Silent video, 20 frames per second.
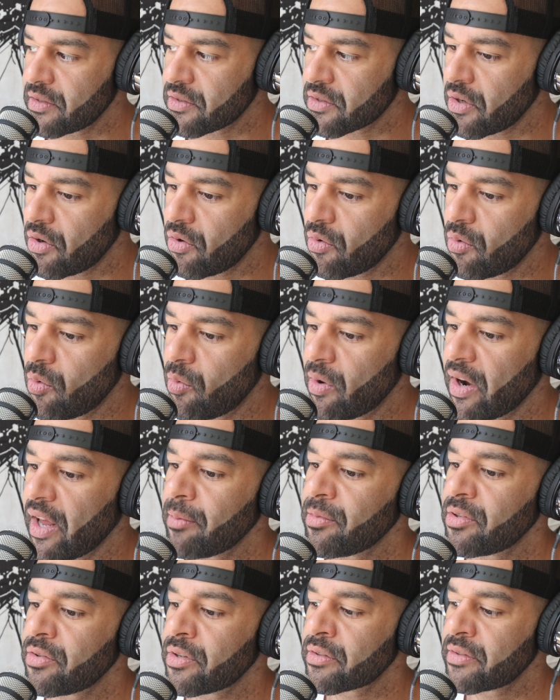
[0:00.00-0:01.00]
So when
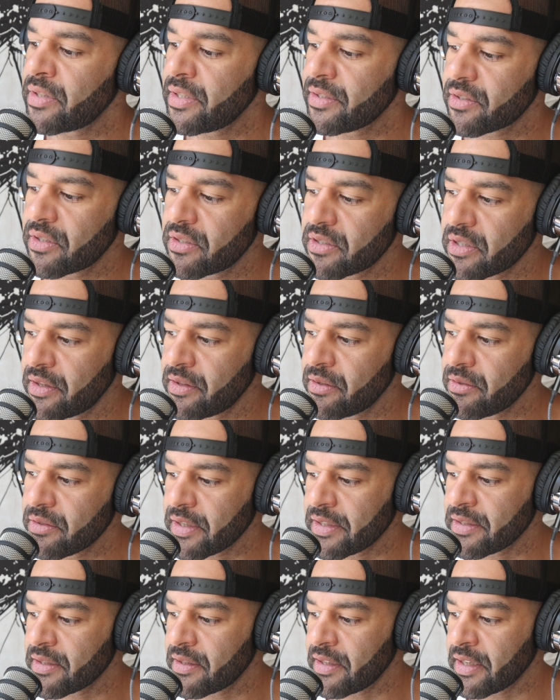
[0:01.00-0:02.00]
I'm doing research on
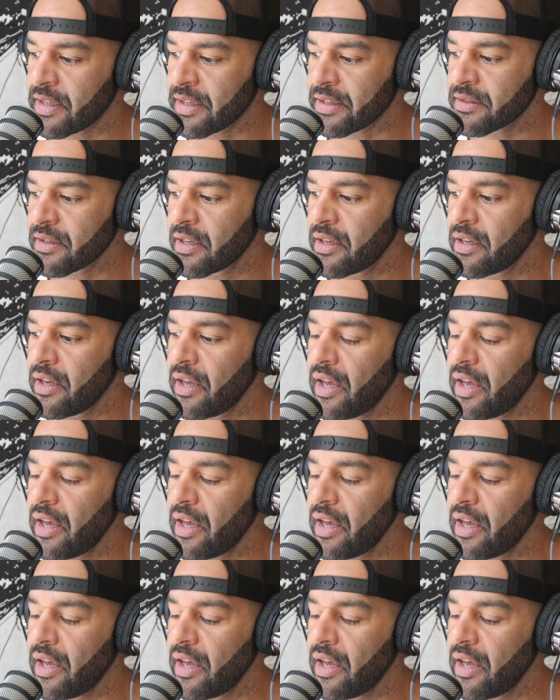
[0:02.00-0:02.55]
those kinds of things,